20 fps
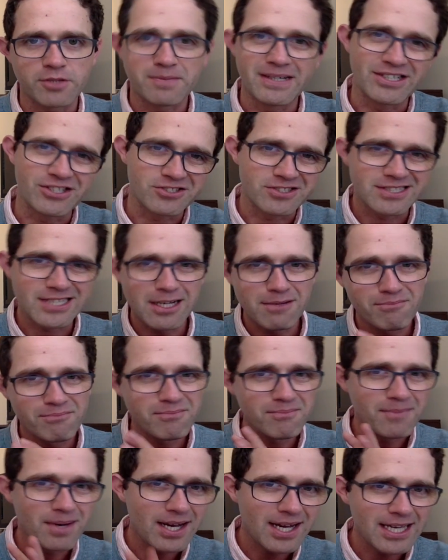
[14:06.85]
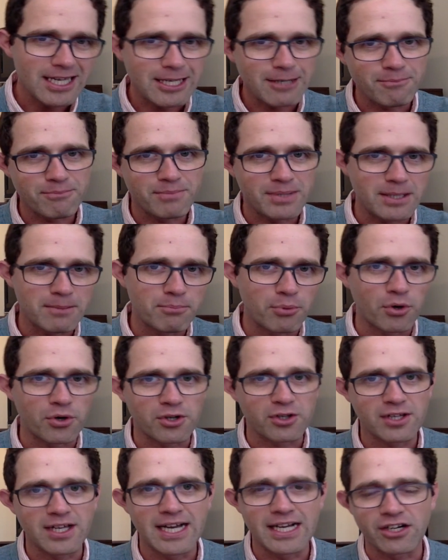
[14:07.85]
patients that might be
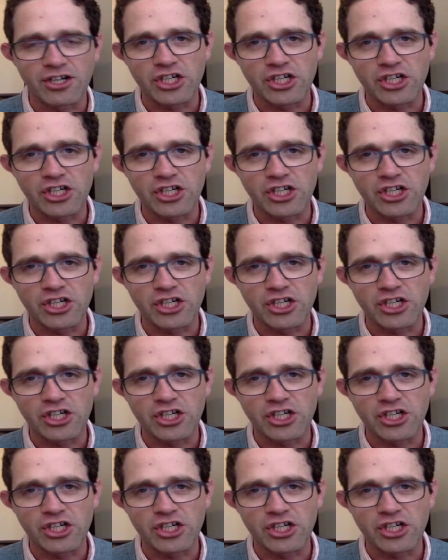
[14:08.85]
borderline,